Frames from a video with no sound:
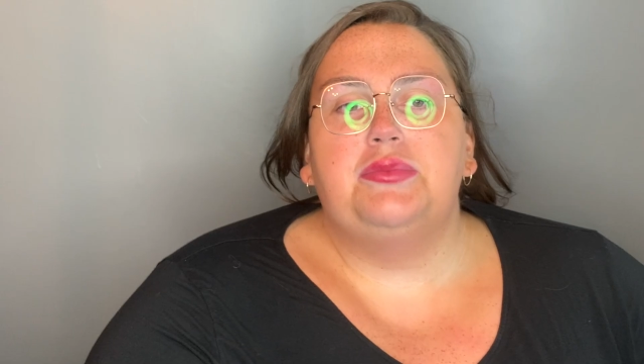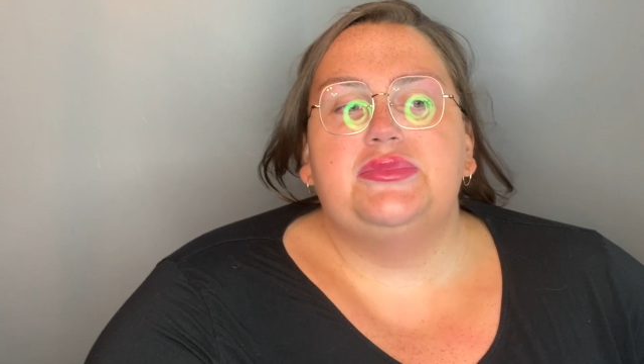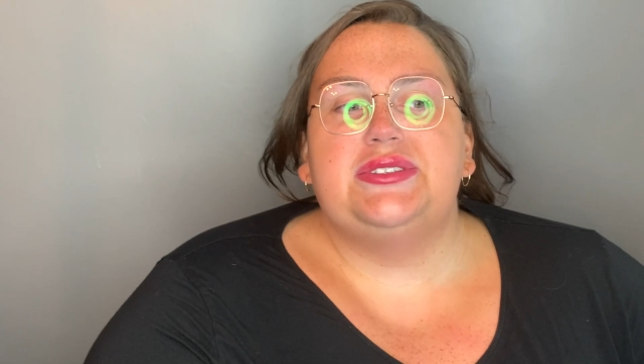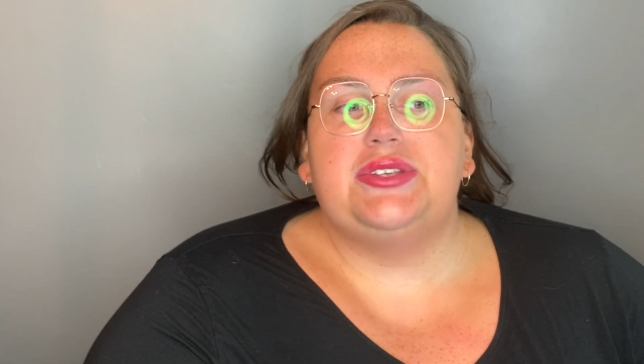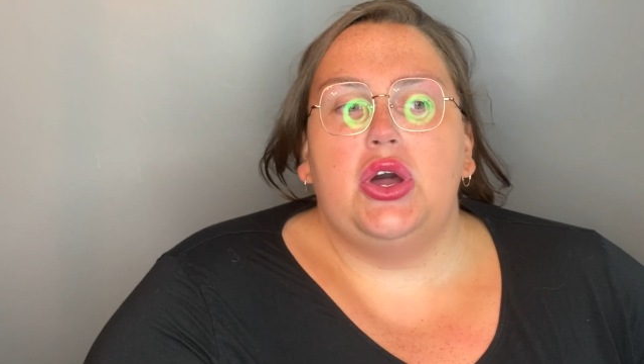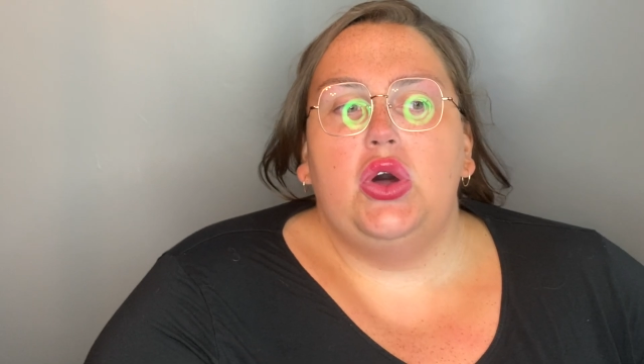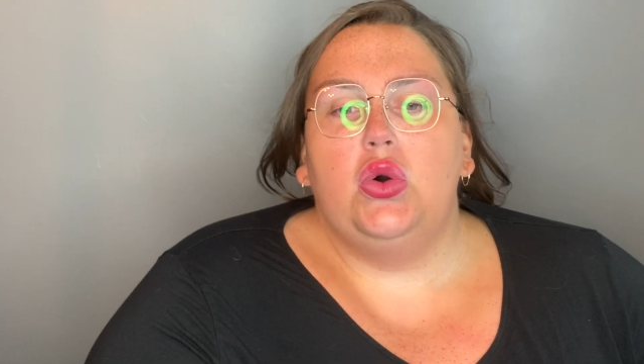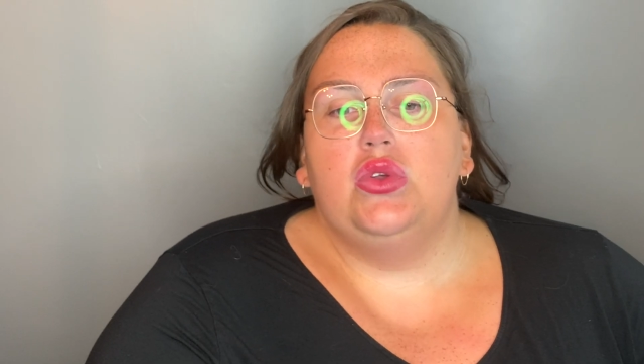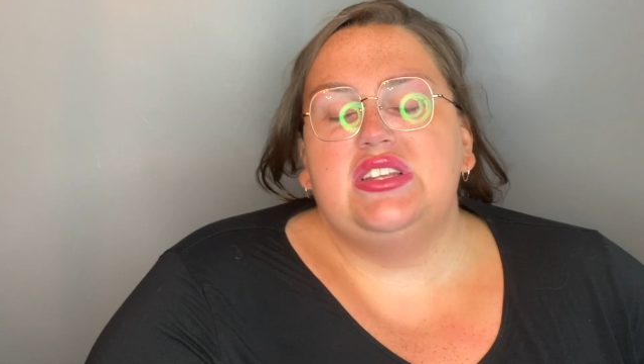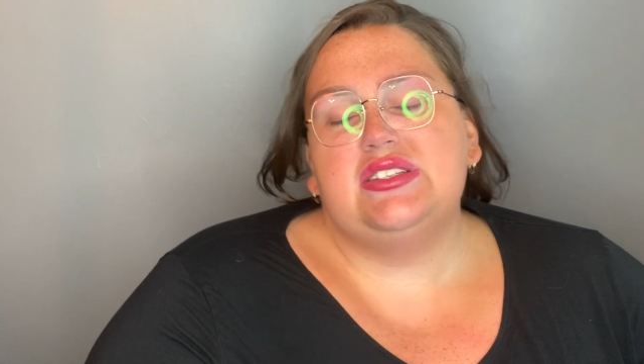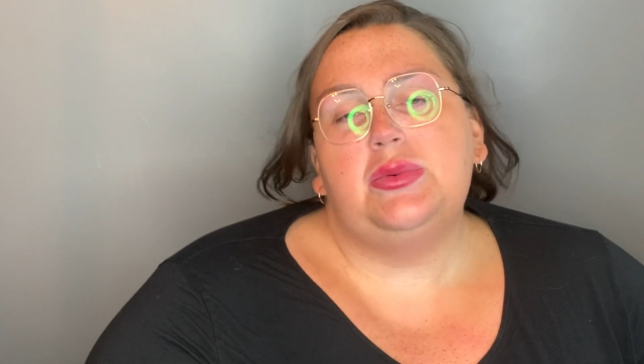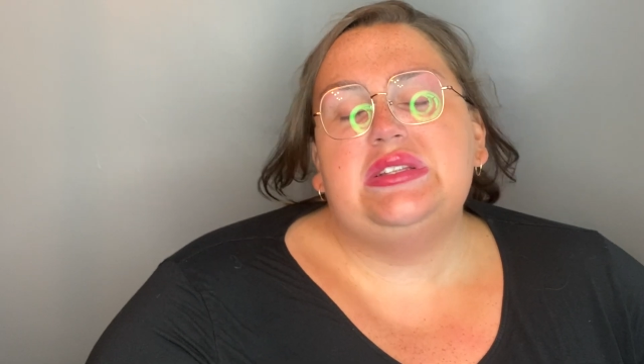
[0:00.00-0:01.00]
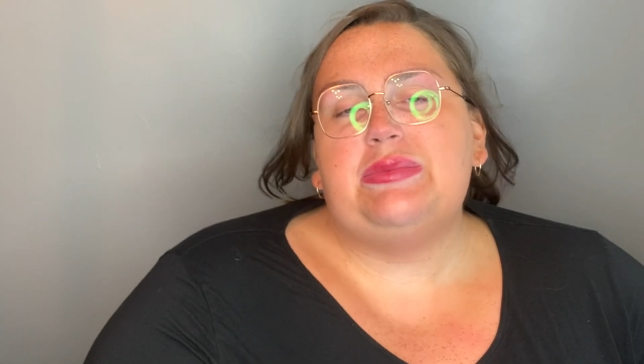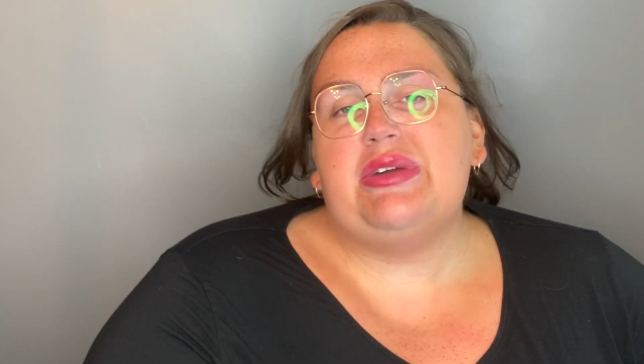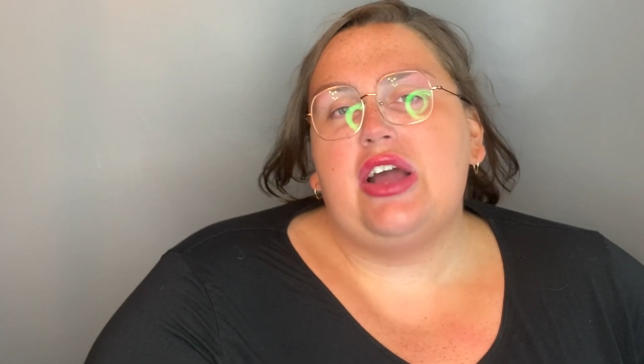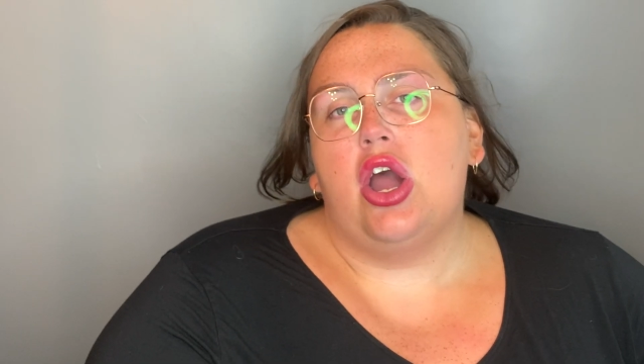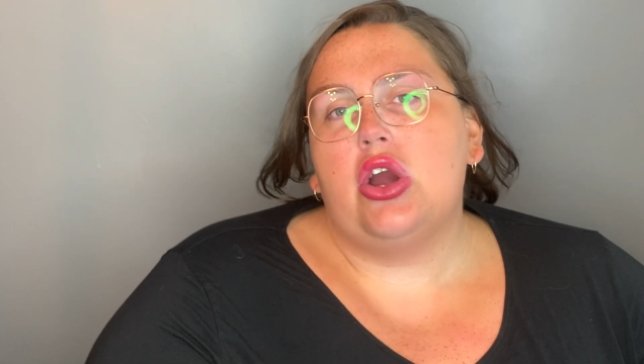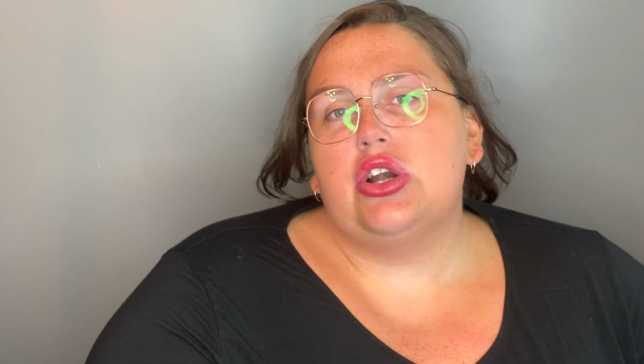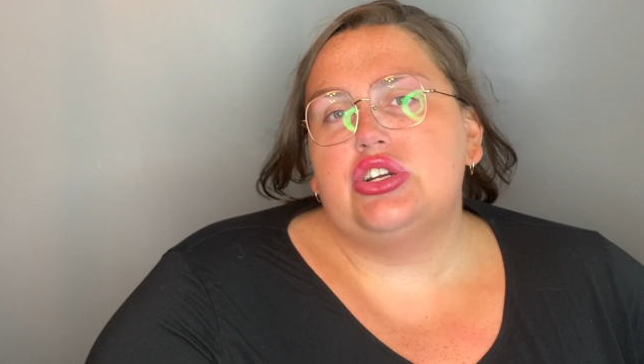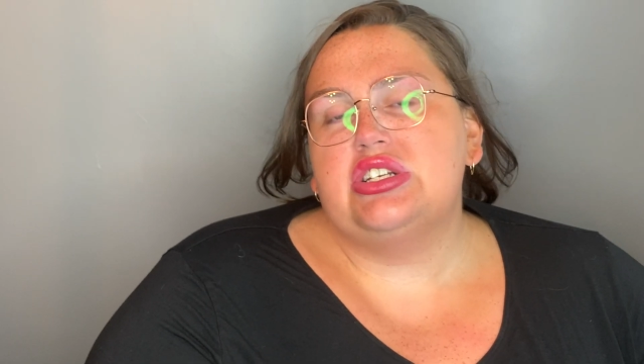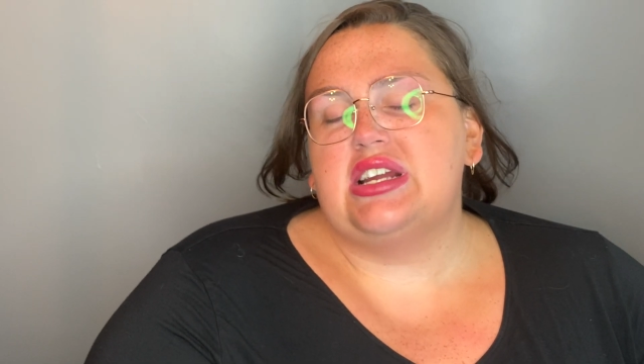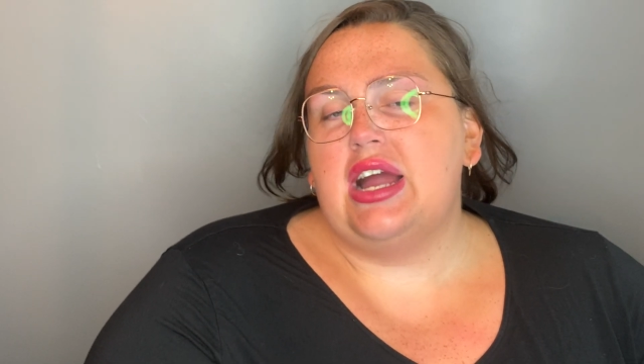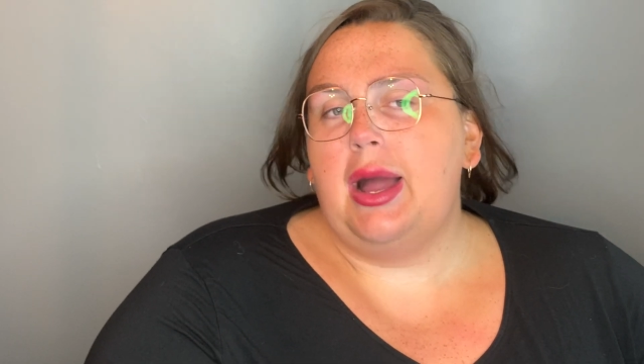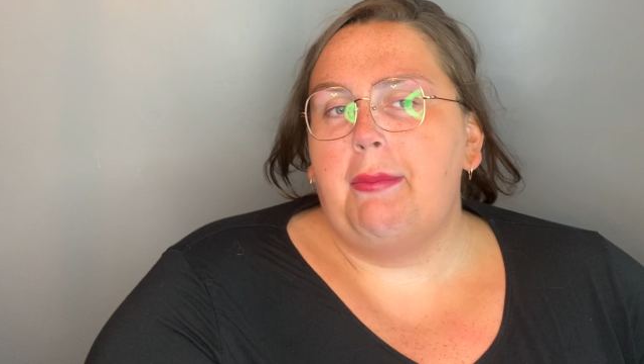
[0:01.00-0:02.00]
So this one's a bit harder to
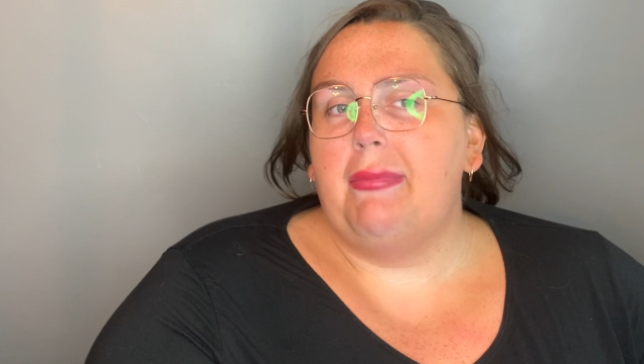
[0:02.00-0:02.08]
come